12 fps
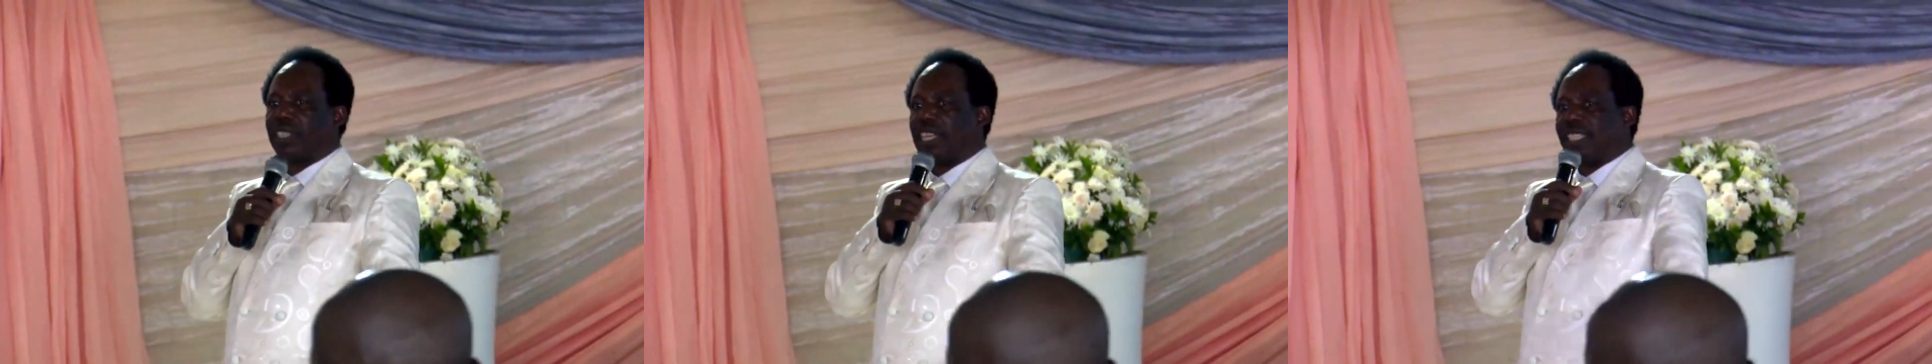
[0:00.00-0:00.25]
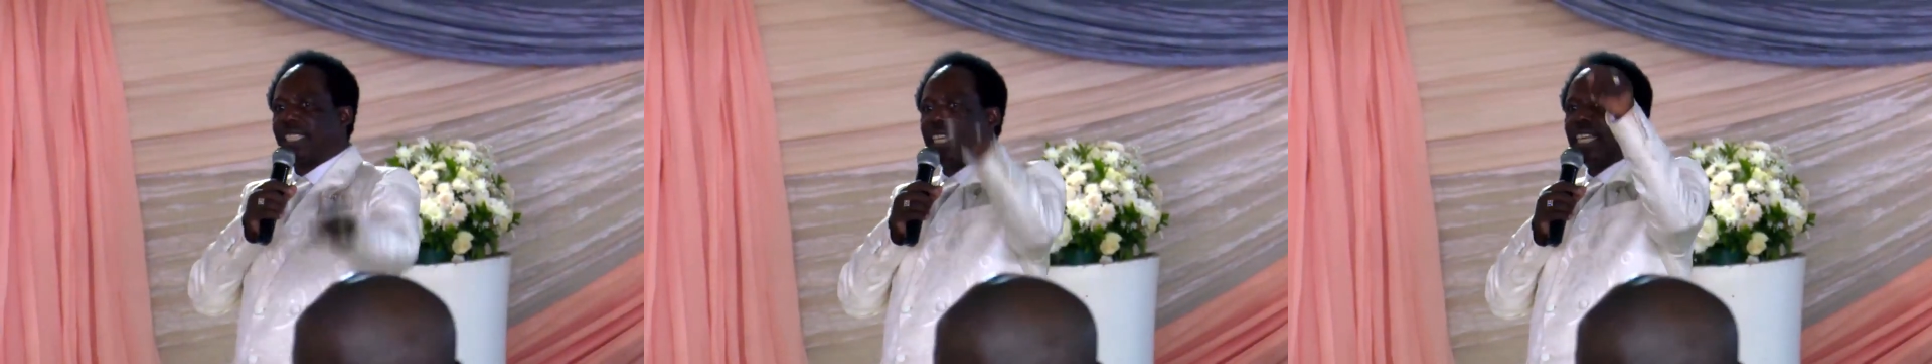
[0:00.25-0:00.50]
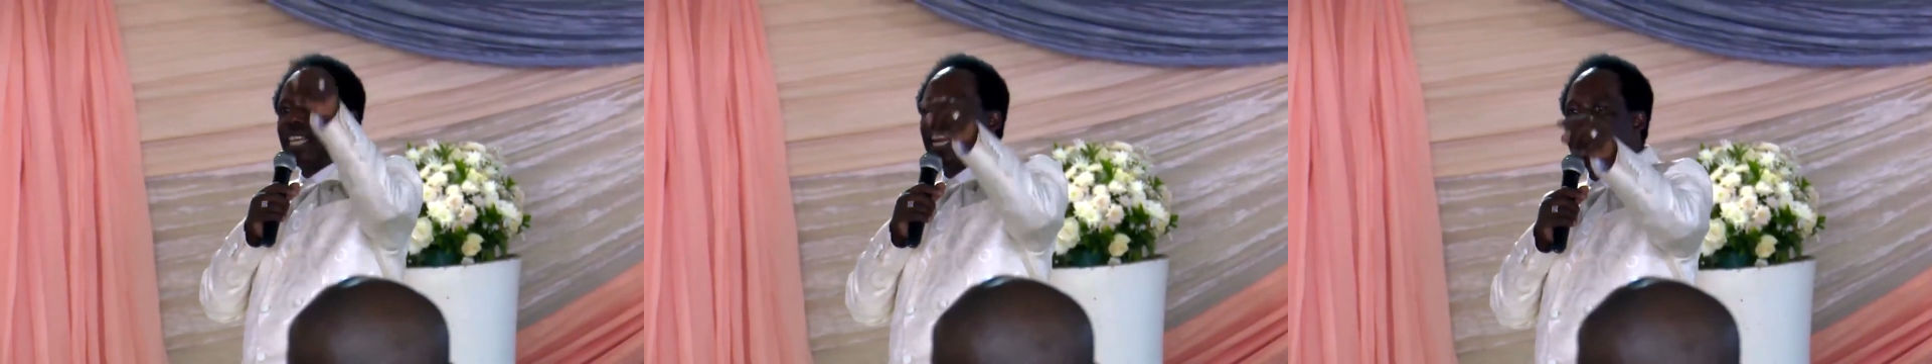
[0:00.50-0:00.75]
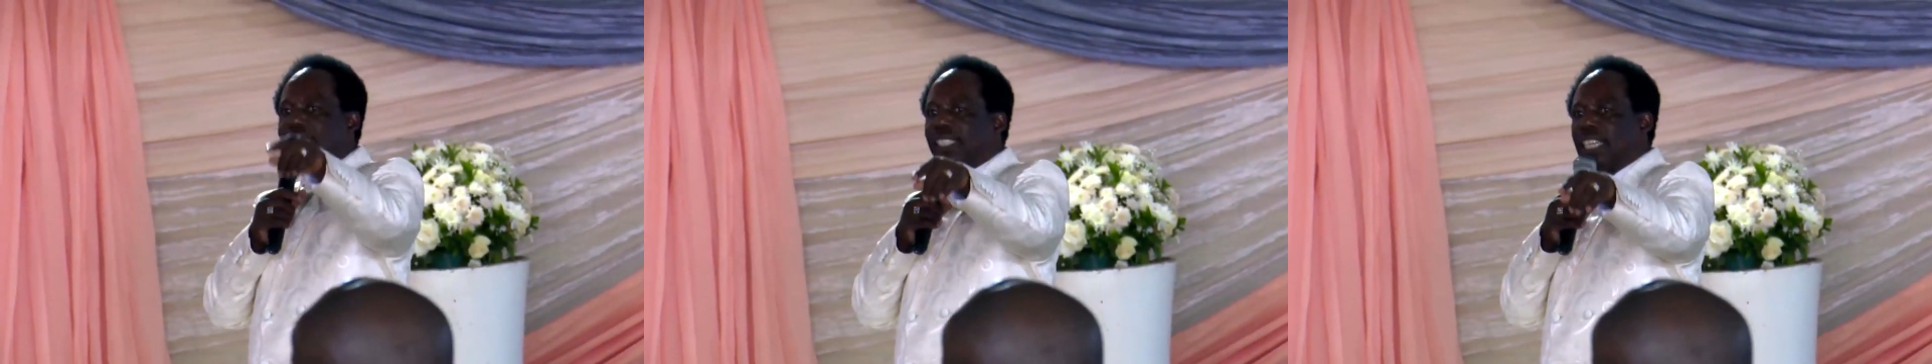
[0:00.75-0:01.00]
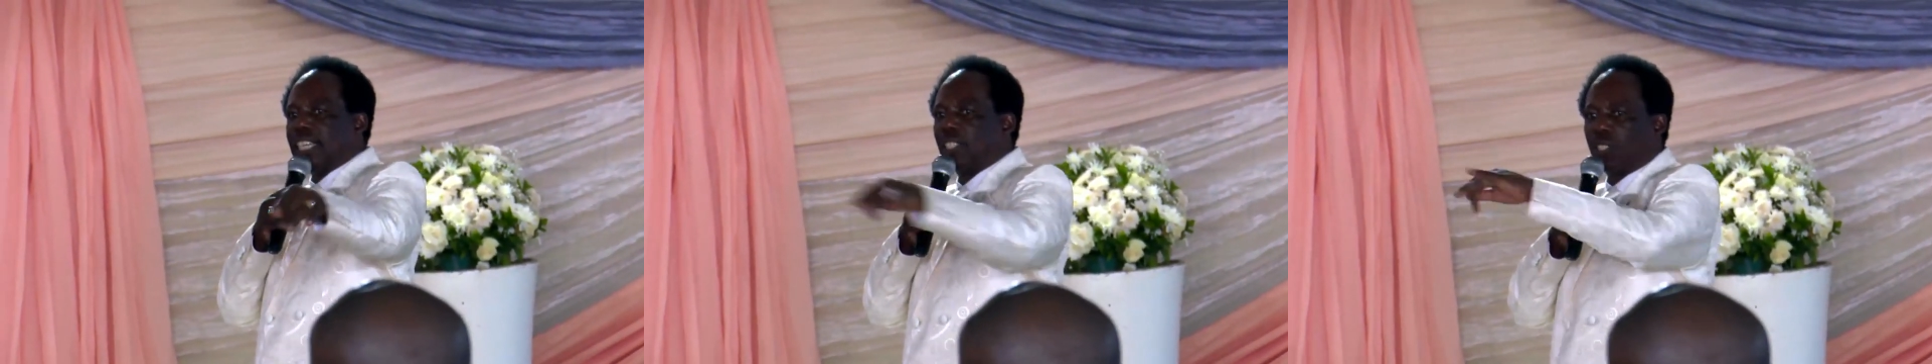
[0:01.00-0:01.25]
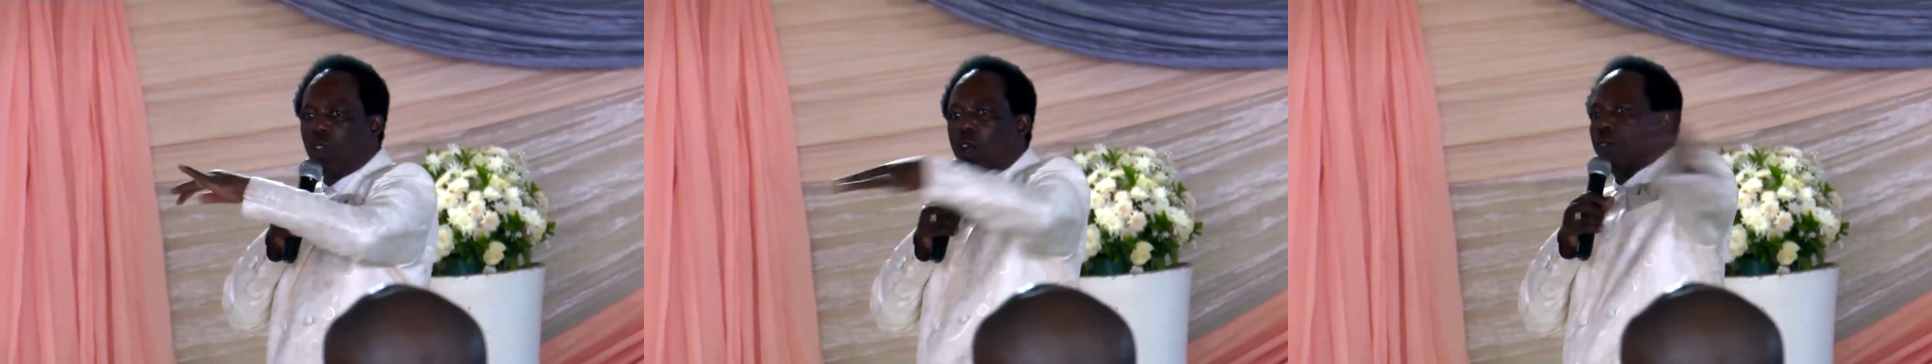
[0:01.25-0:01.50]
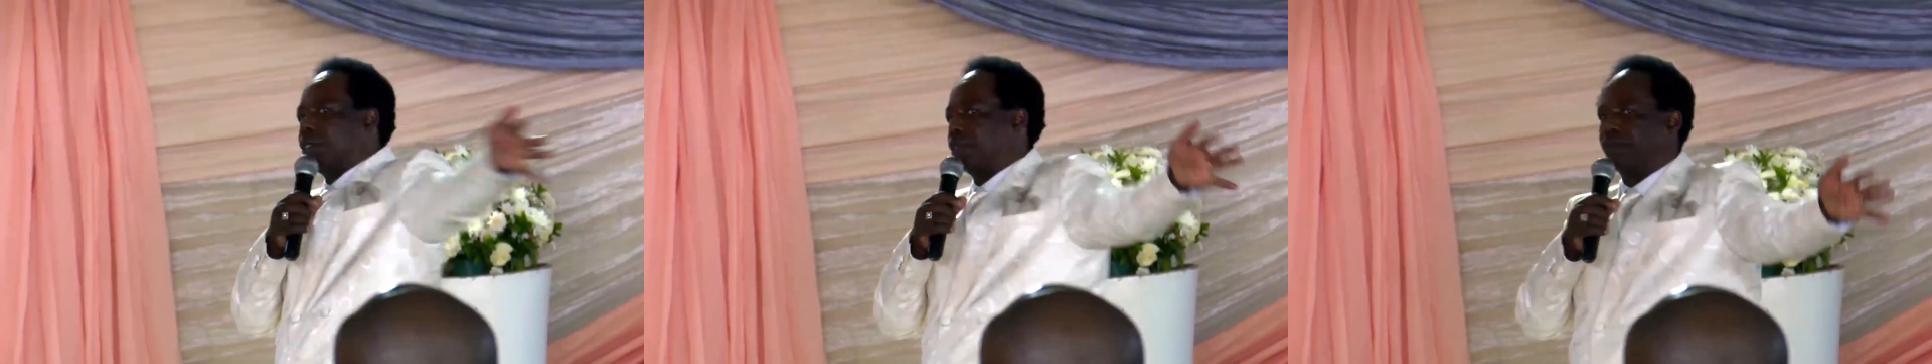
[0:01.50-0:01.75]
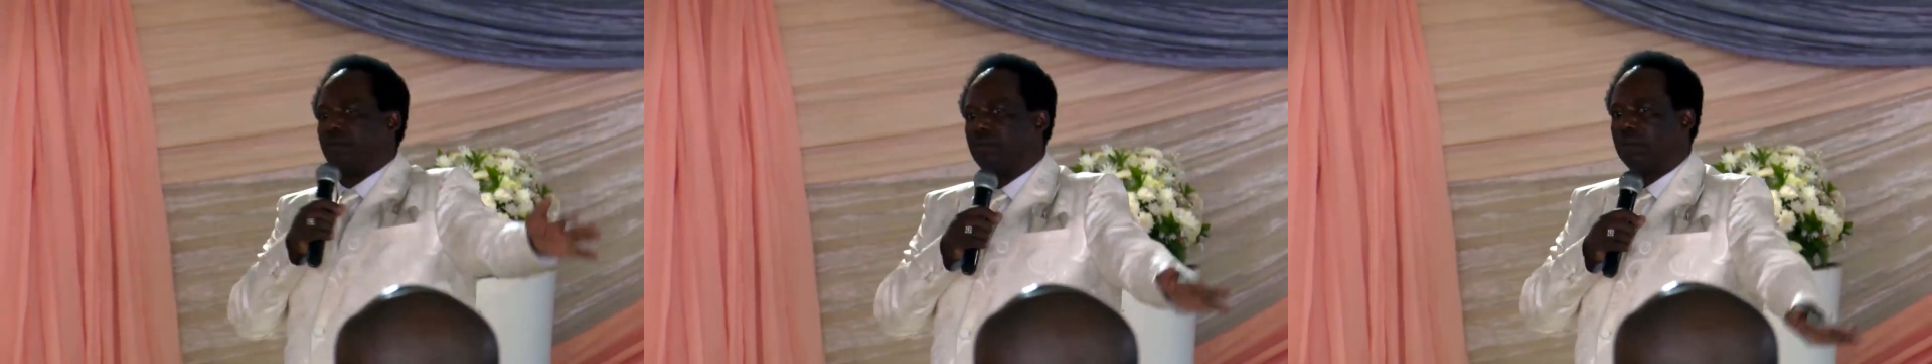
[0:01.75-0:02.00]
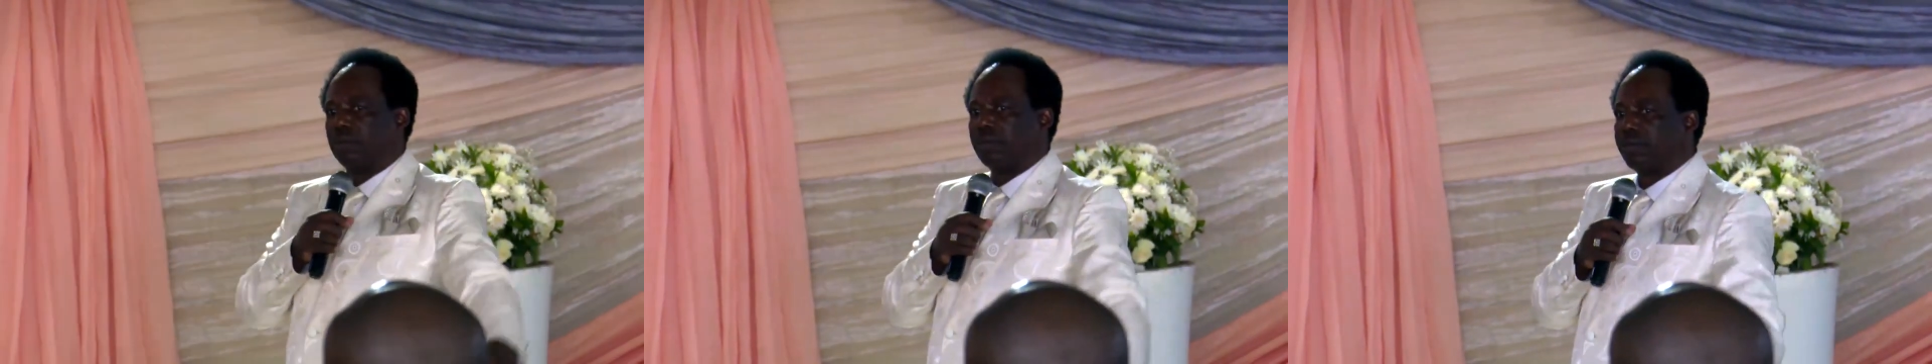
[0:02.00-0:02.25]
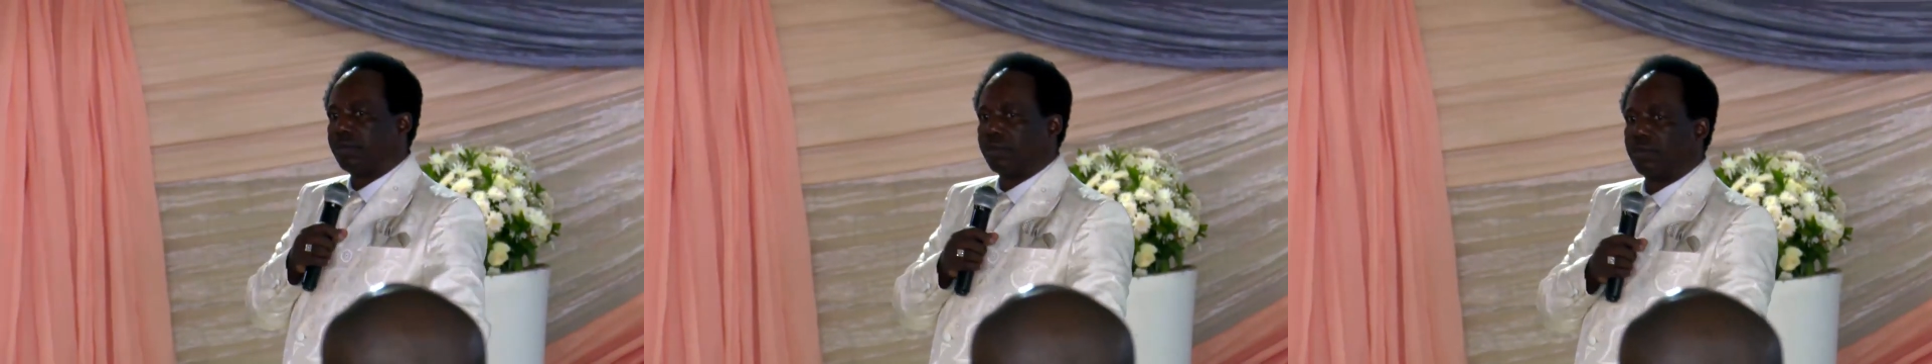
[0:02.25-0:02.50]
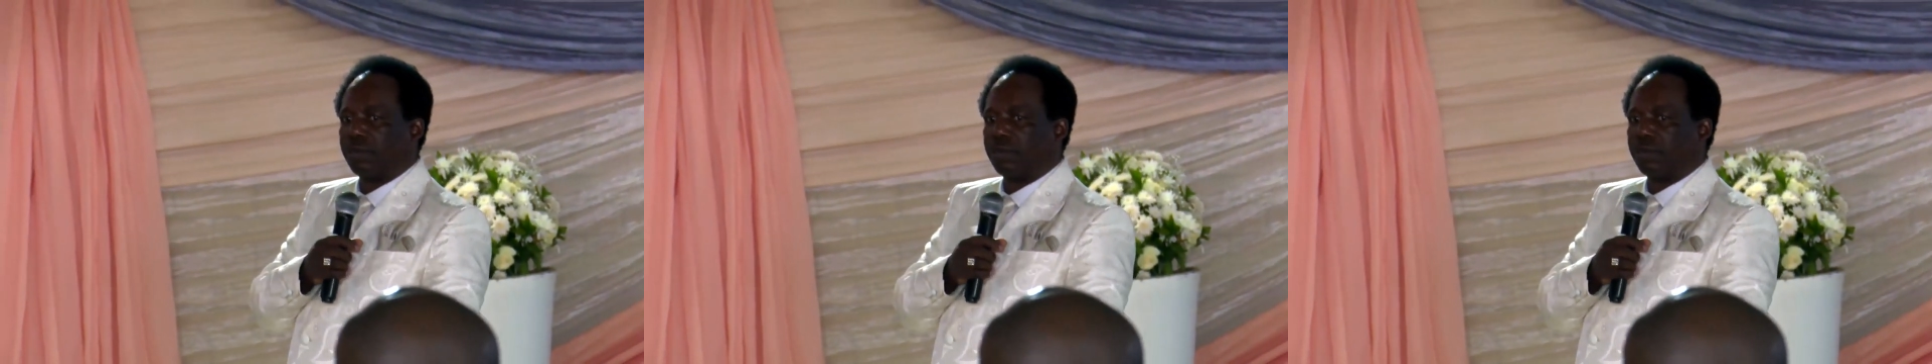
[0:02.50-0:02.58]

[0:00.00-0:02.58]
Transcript: the sickness is gone. amen